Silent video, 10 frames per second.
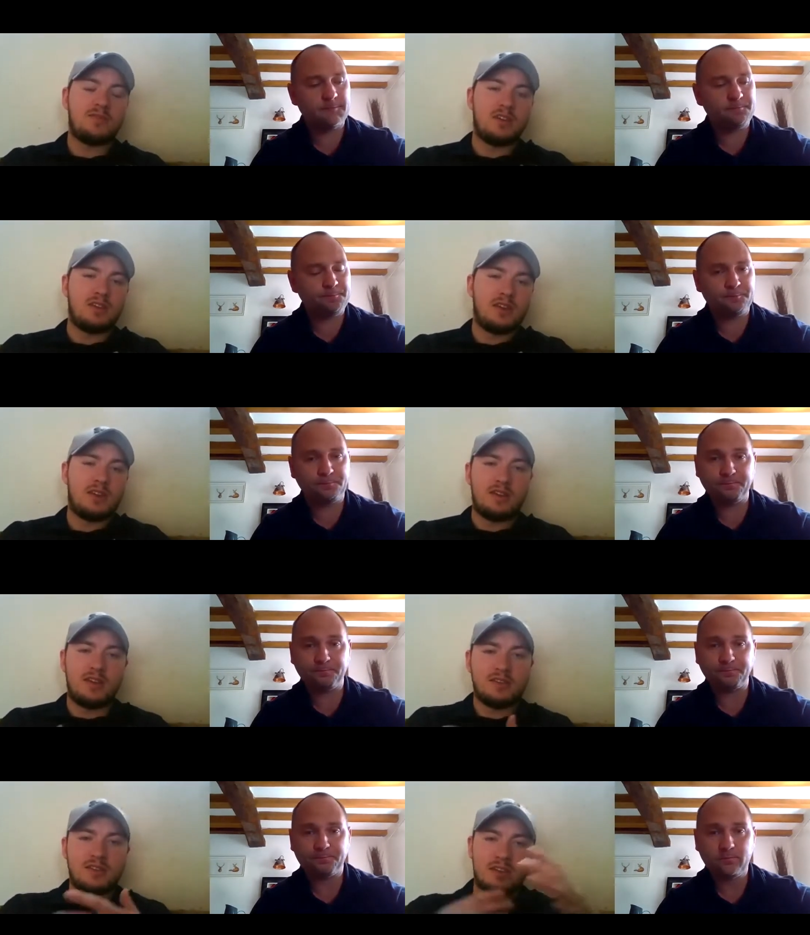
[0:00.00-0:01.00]
Speaker 1: to. It,
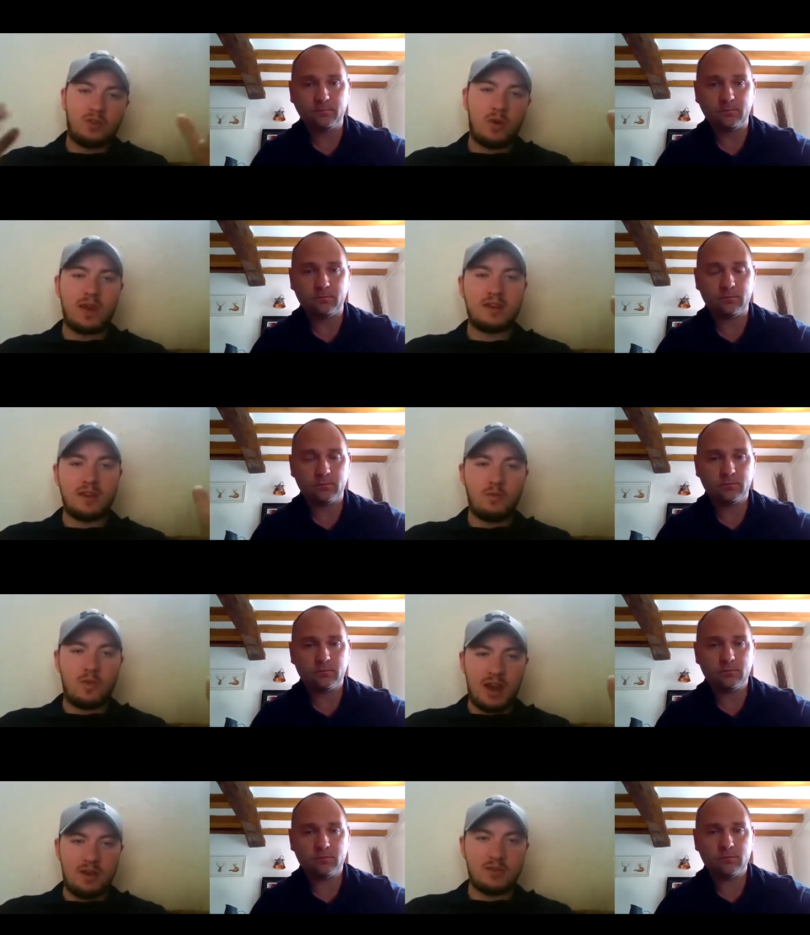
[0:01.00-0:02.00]
it's ingrained in,
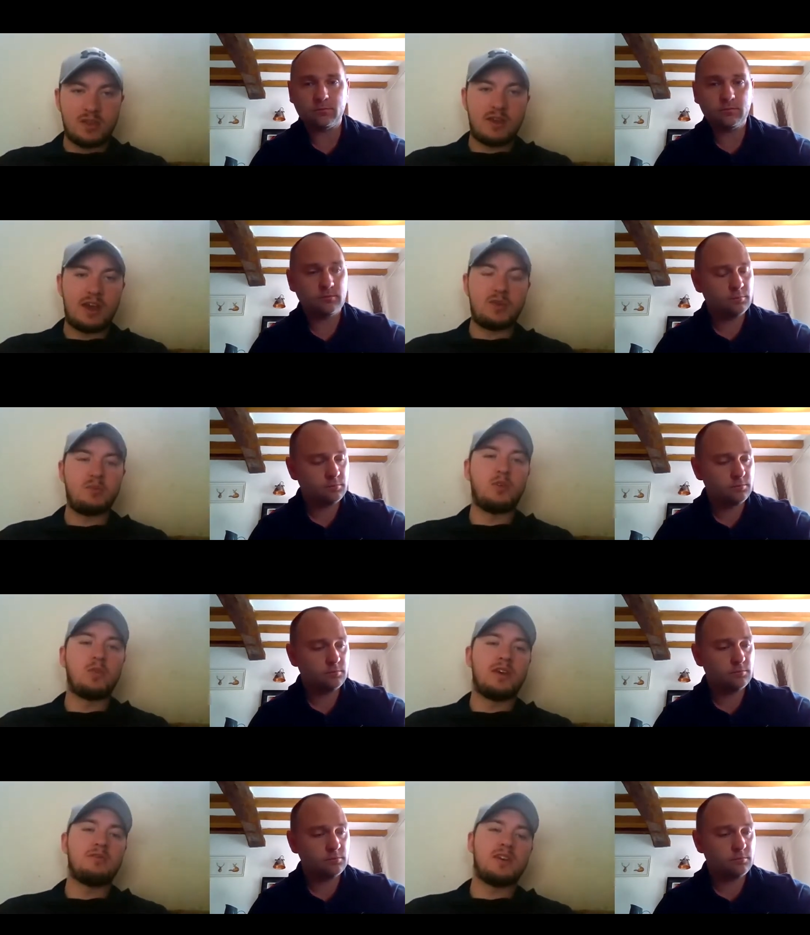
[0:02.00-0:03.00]
in every every ball that
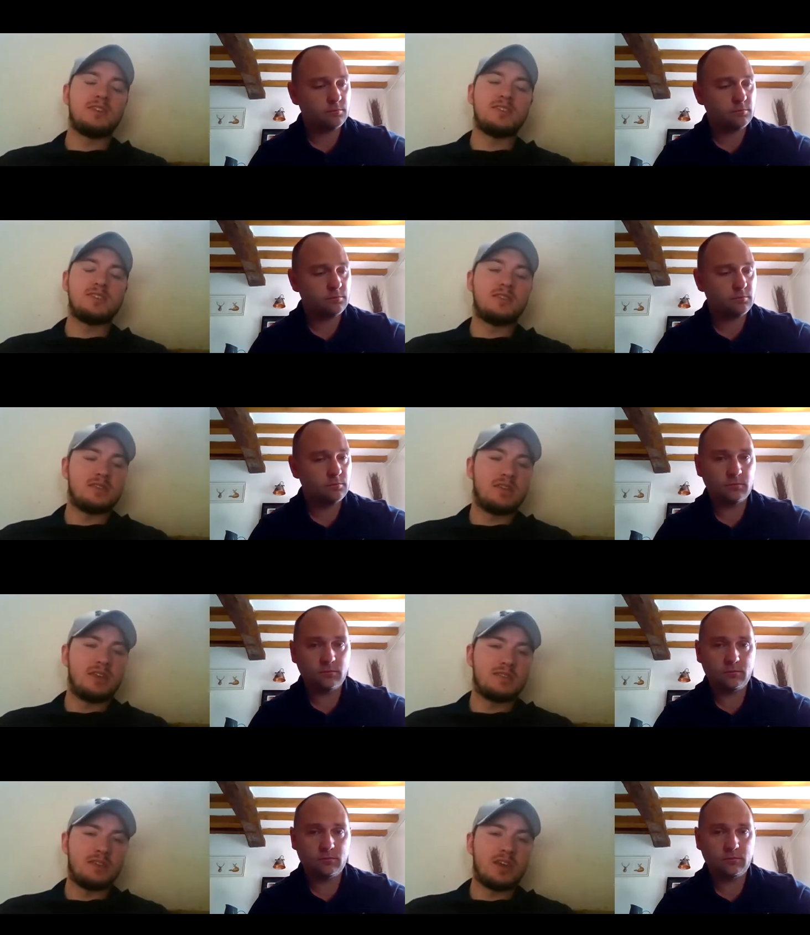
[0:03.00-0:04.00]
he faces. He doesn't need
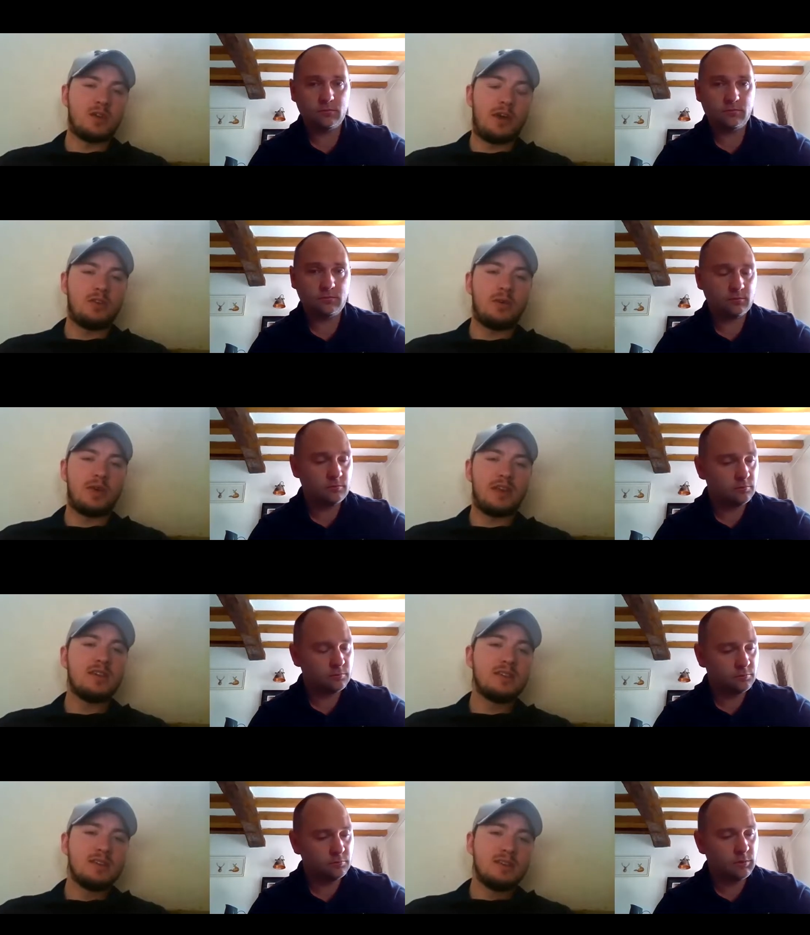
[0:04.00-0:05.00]
to think about doing
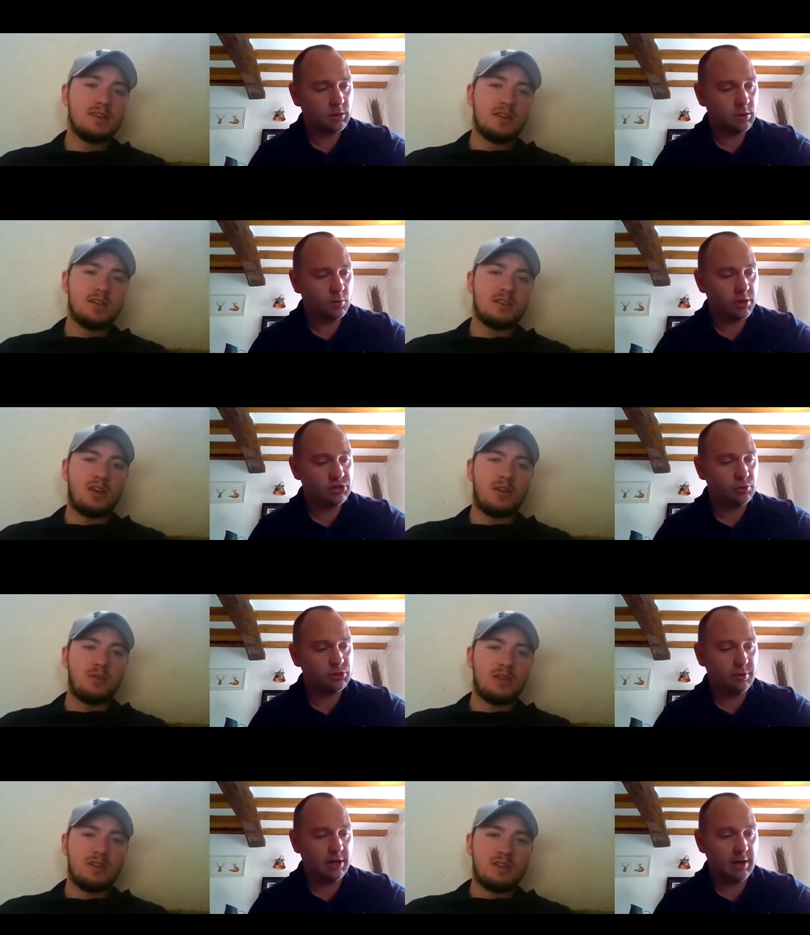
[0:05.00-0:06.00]
it. Which so,
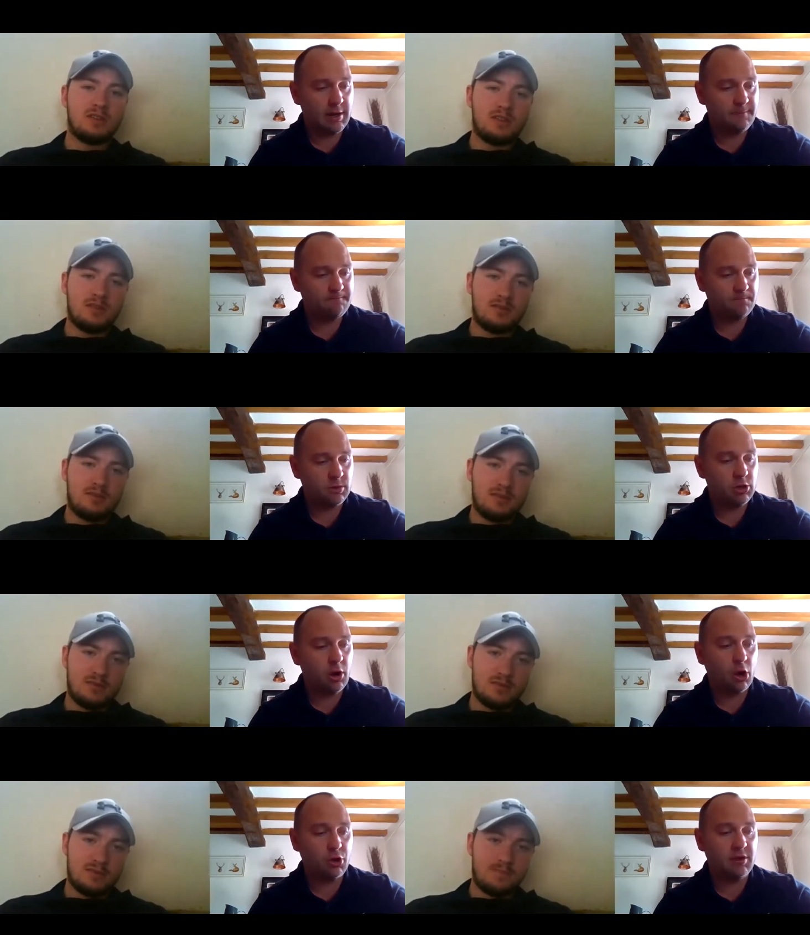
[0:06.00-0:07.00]
Speaker 2: usually you'd
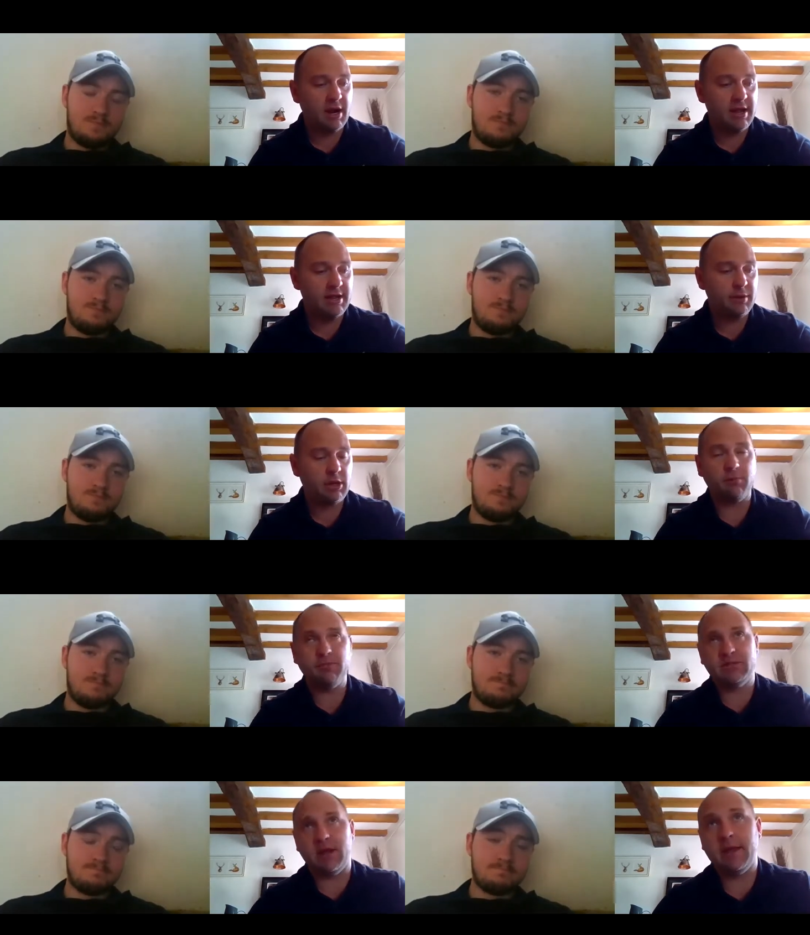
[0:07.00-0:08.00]
argue then it
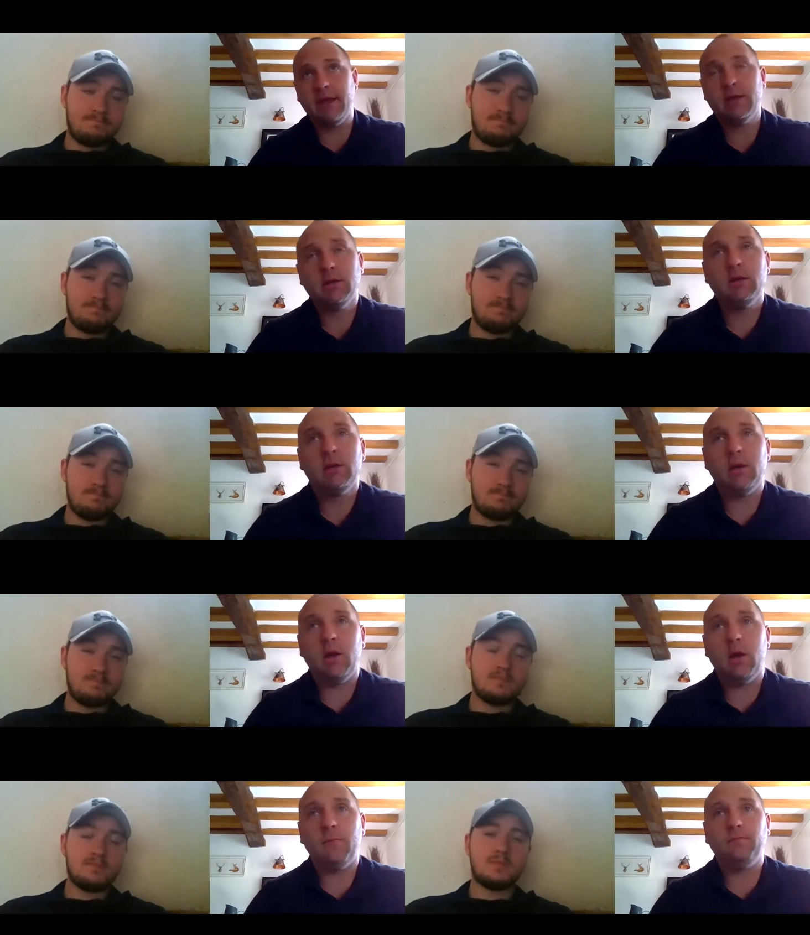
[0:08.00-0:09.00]
becomes a
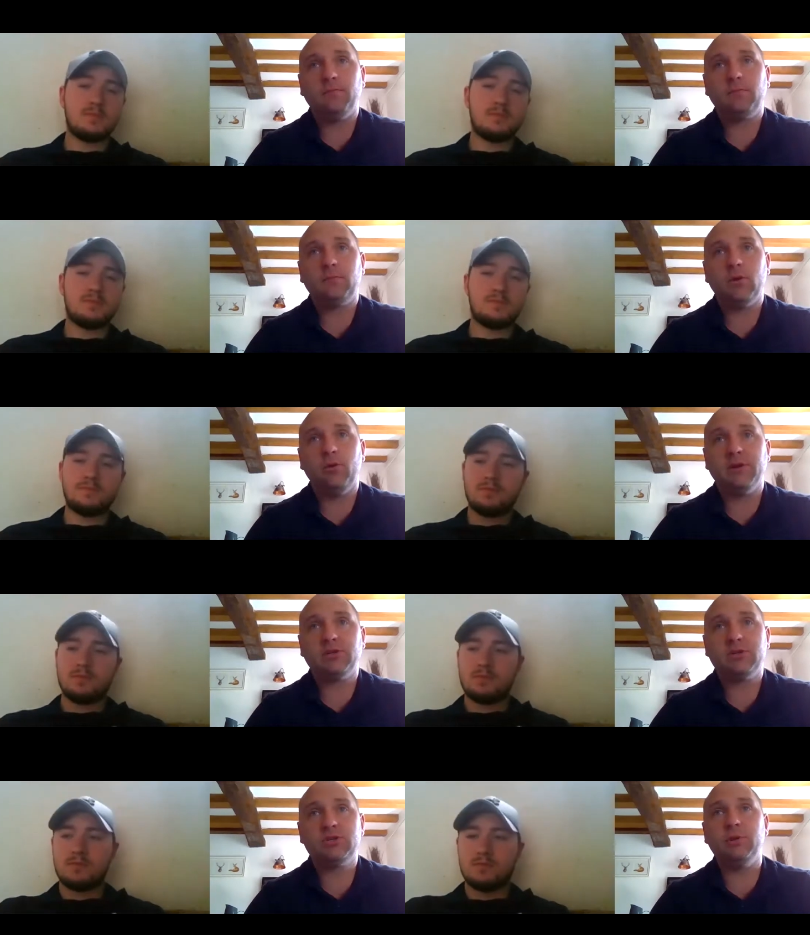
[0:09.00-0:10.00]
um, almost a
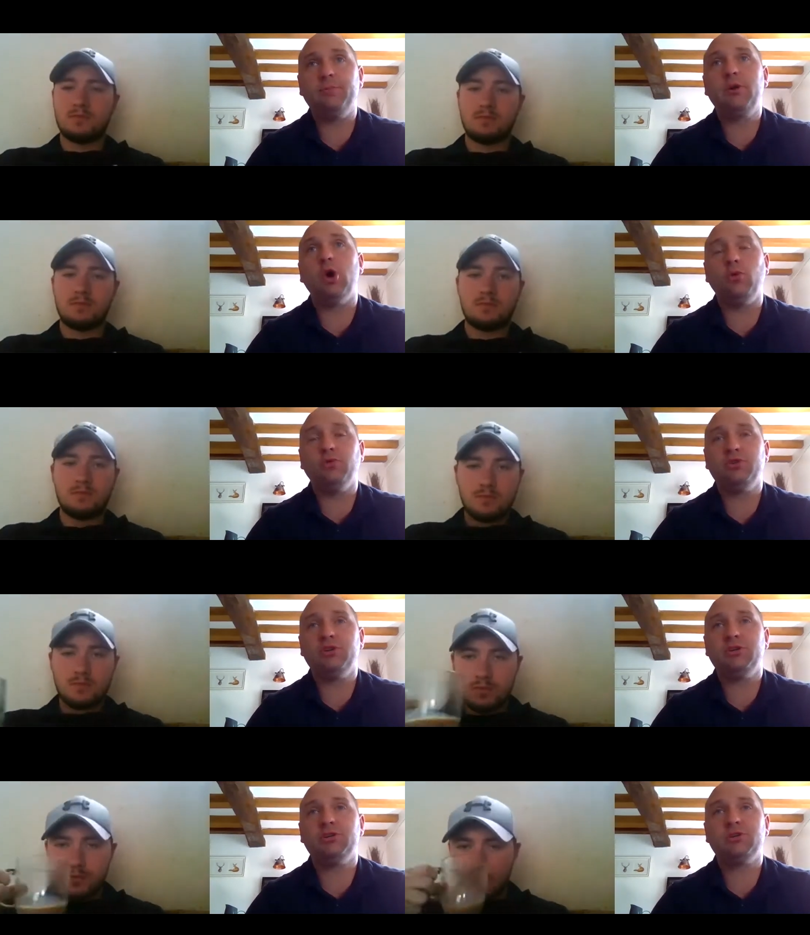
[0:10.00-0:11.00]

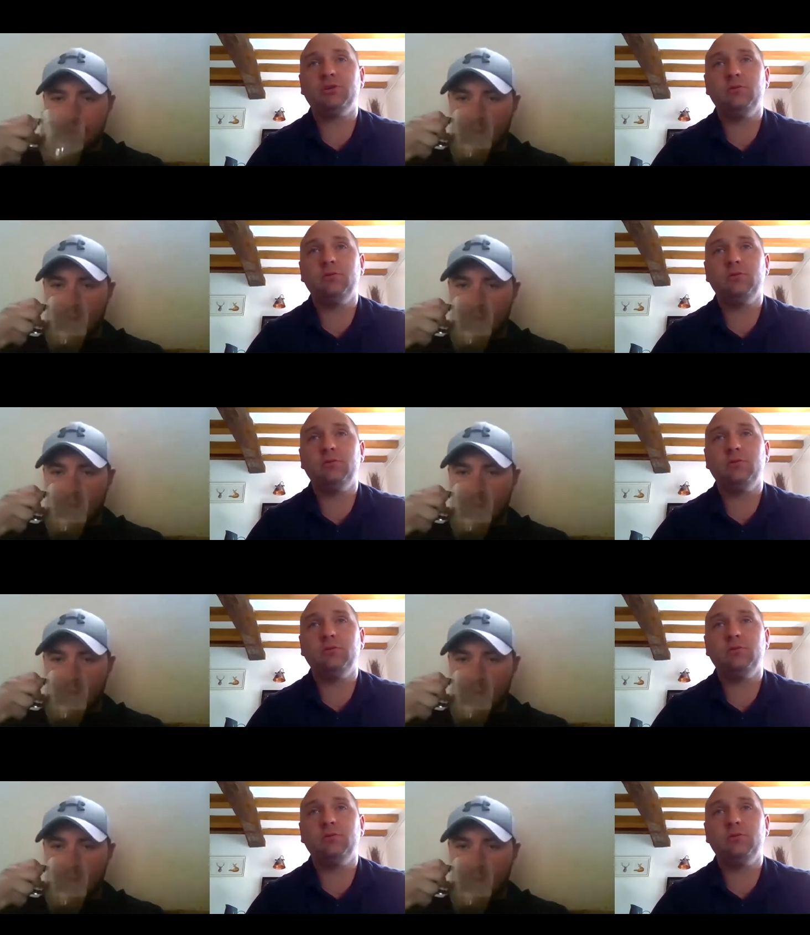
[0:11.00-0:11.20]
subconscious